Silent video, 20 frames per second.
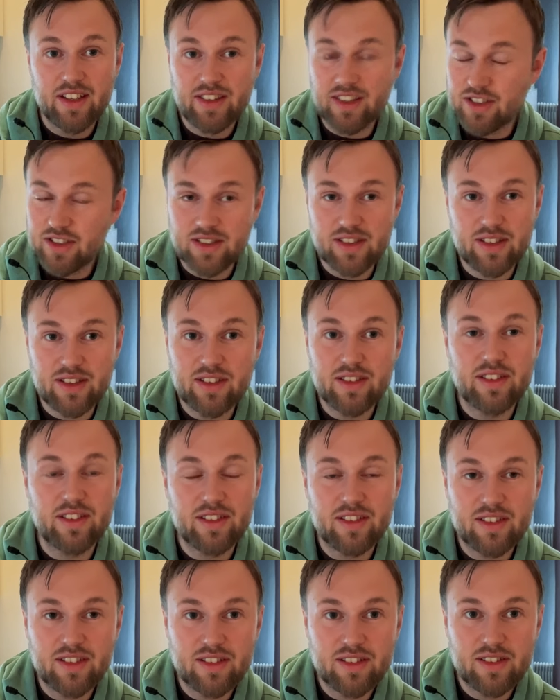that
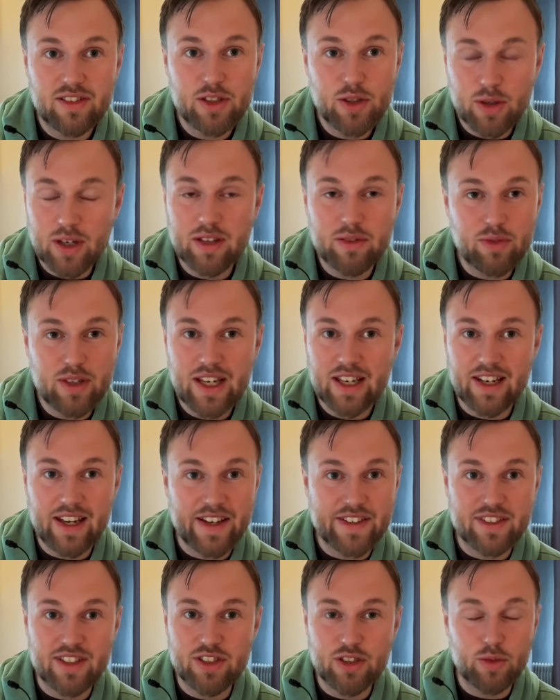you can
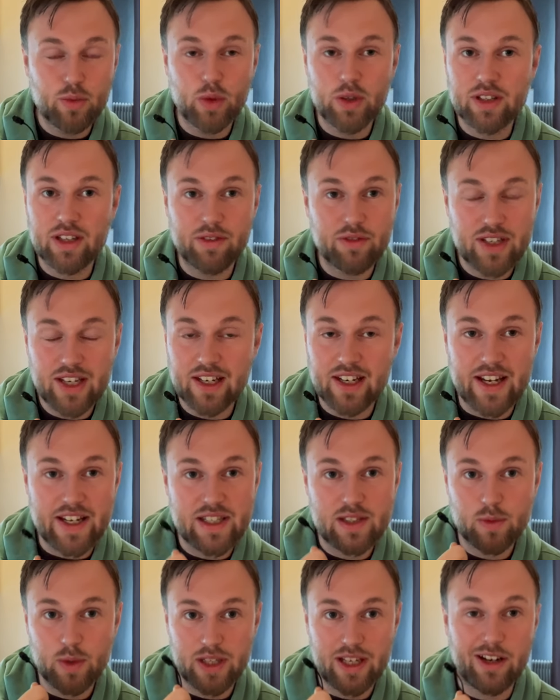realize that you wouldn't have
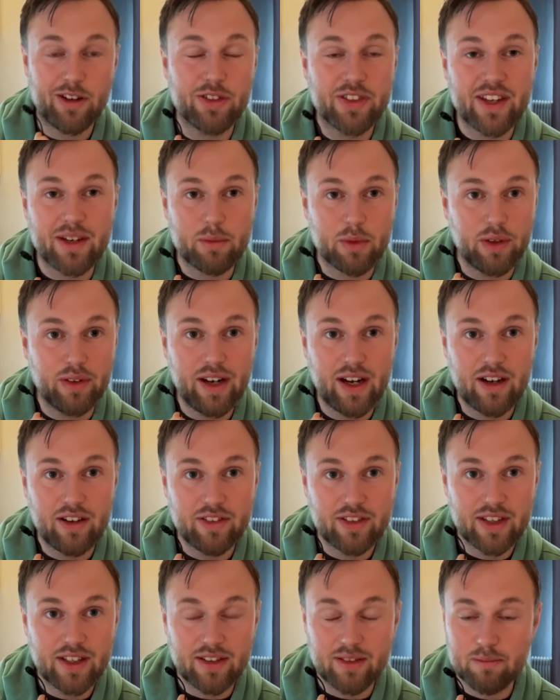realized without them
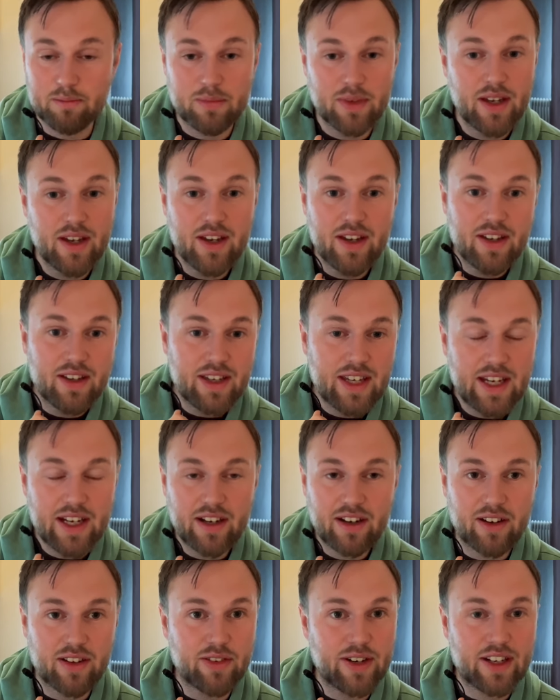around. And
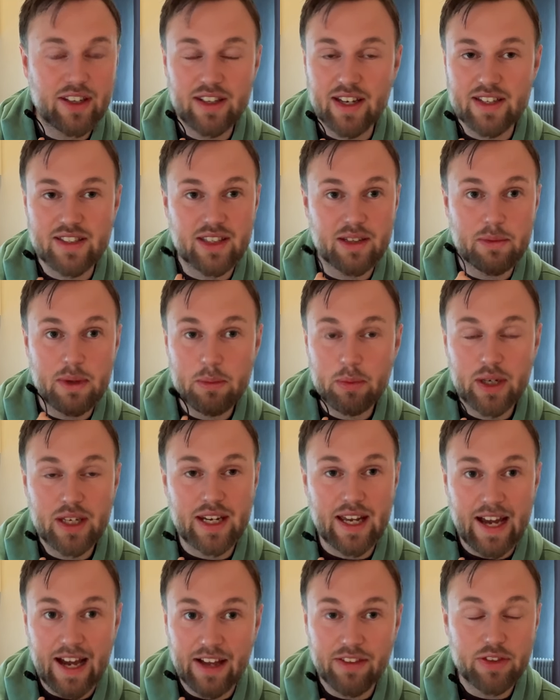here, recognizing that people
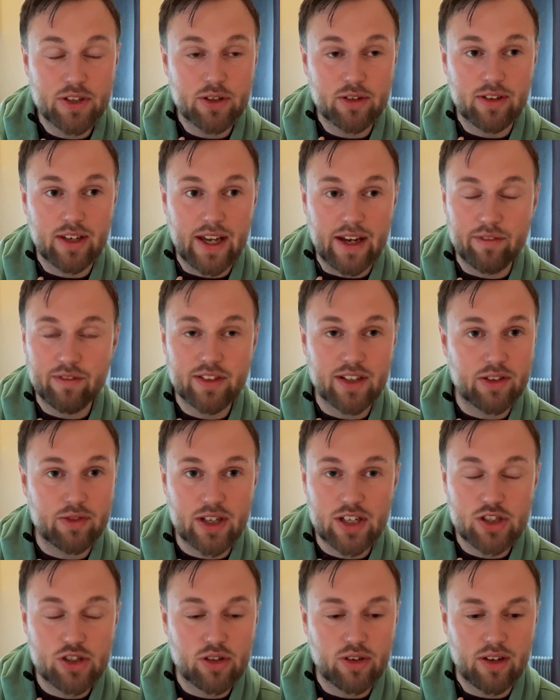can add to your life and
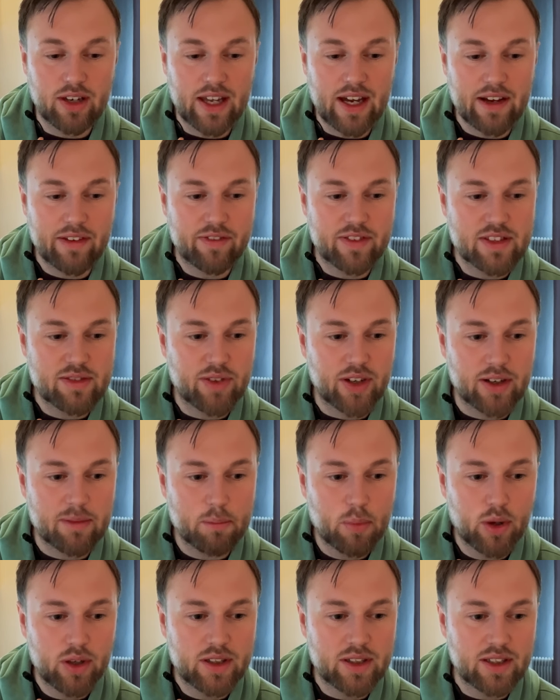enrich your life is very
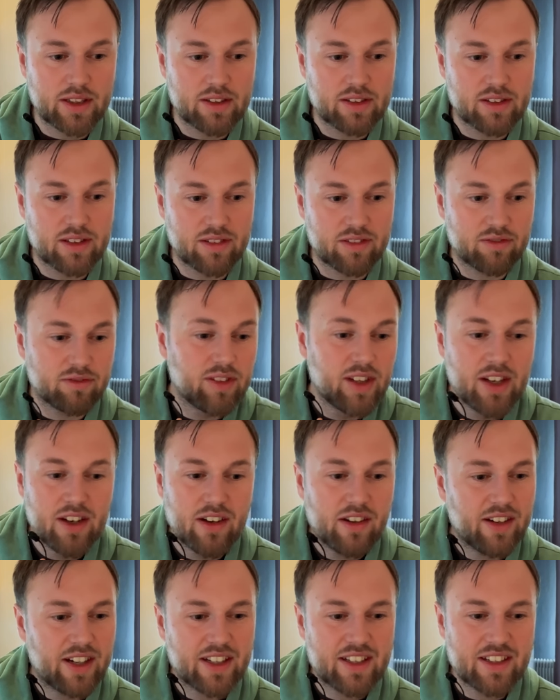important. And
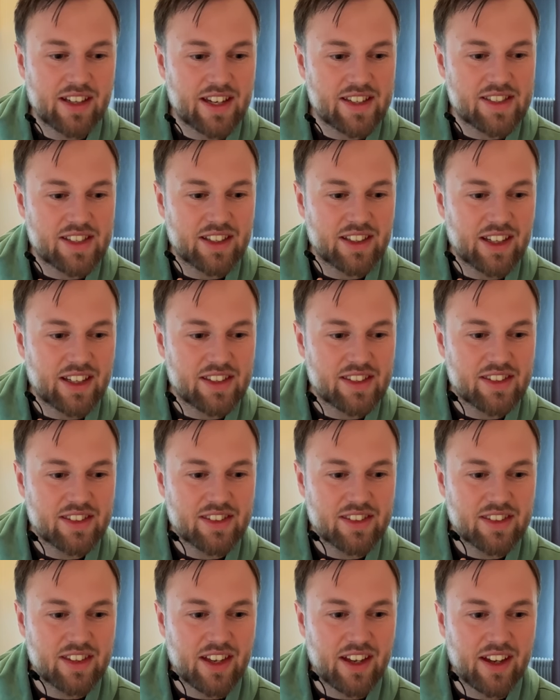recognizing that,
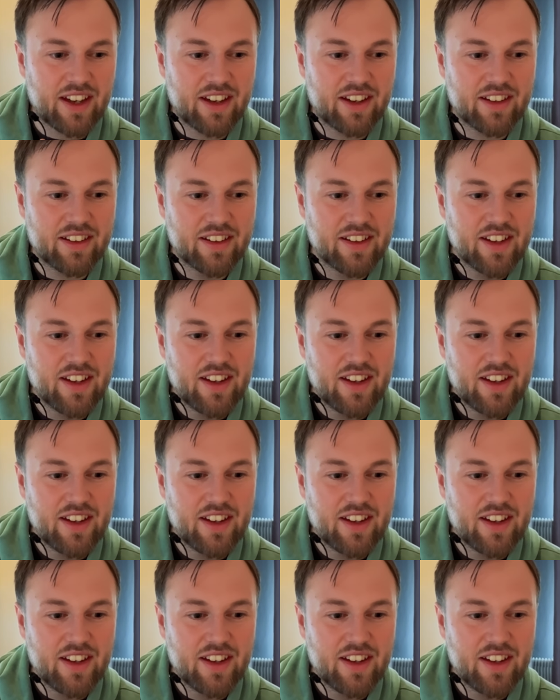uh,